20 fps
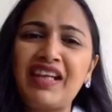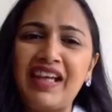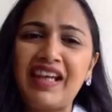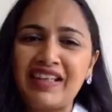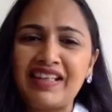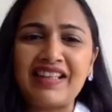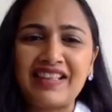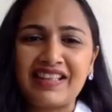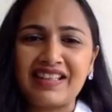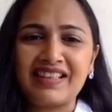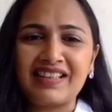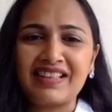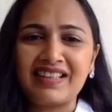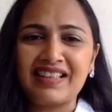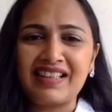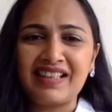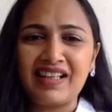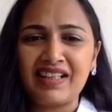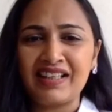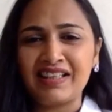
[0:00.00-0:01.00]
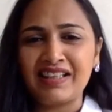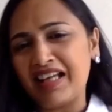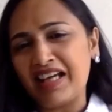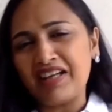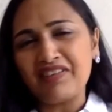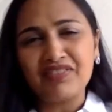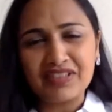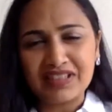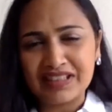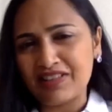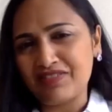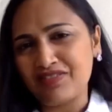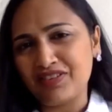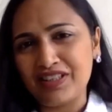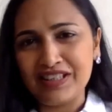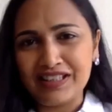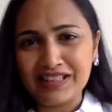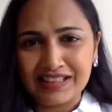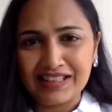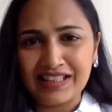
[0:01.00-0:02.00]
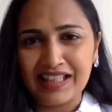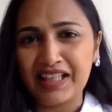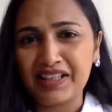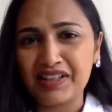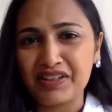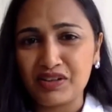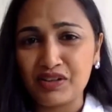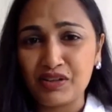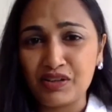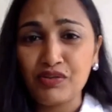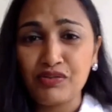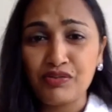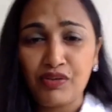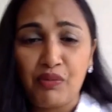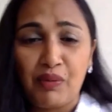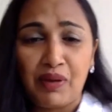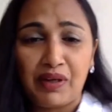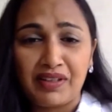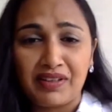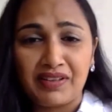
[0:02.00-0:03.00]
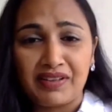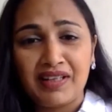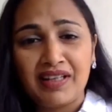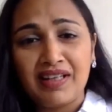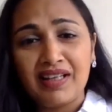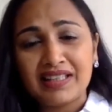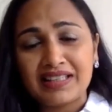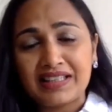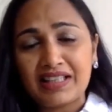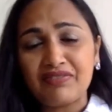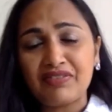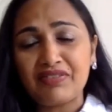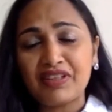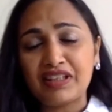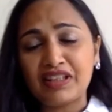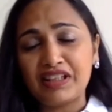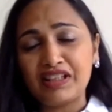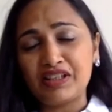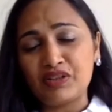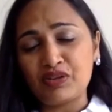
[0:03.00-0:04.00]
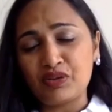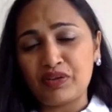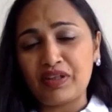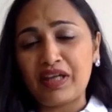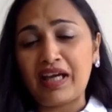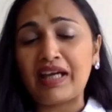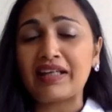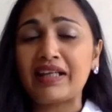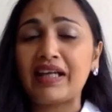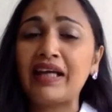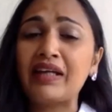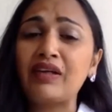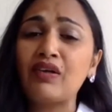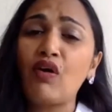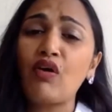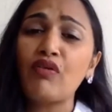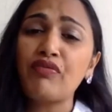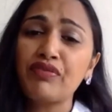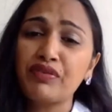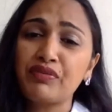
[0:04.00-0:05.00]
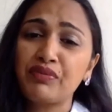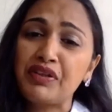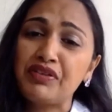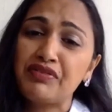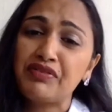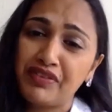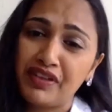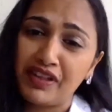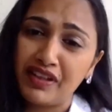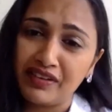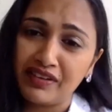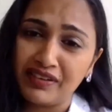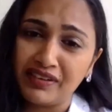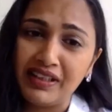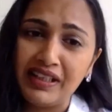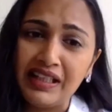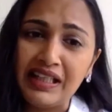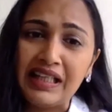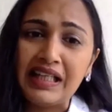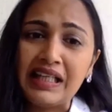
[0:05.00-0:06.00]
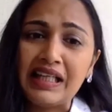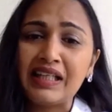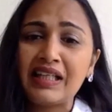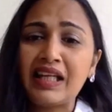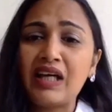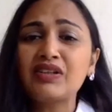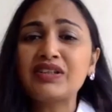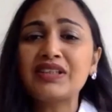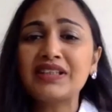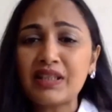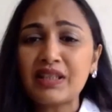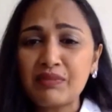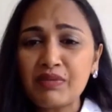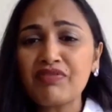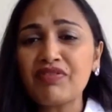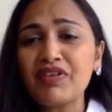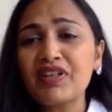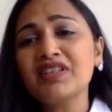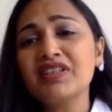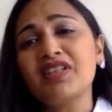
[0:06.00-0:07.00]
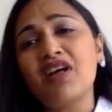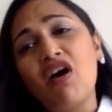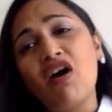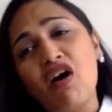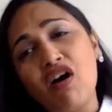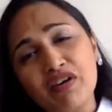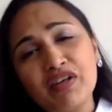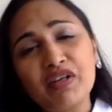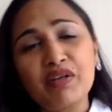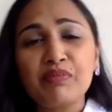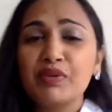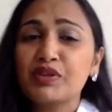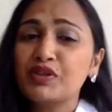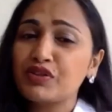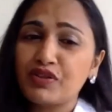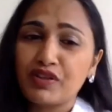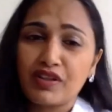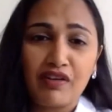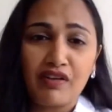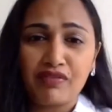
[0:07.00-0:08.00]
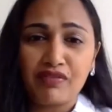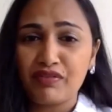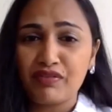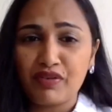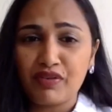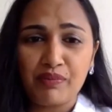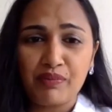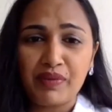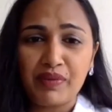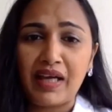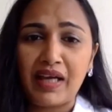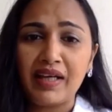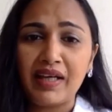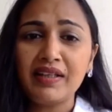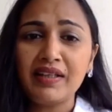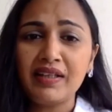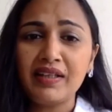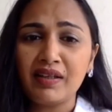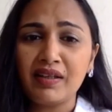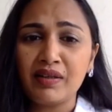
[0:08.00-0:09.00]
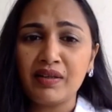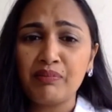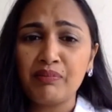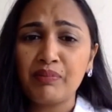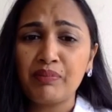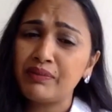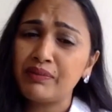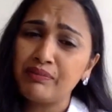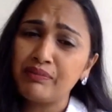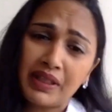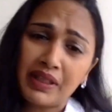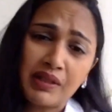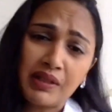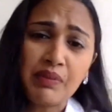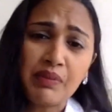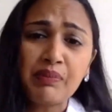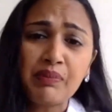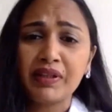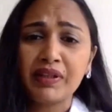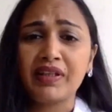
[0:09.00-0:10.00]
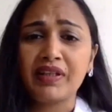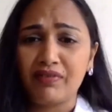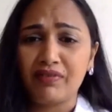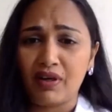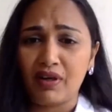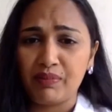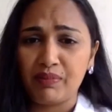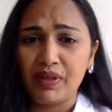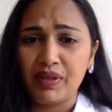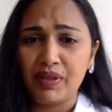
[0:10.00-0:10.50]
anything in life is never easy, and you for one definitely know that, and often we fail. Now, some of us are able to recover from that, but many people give up.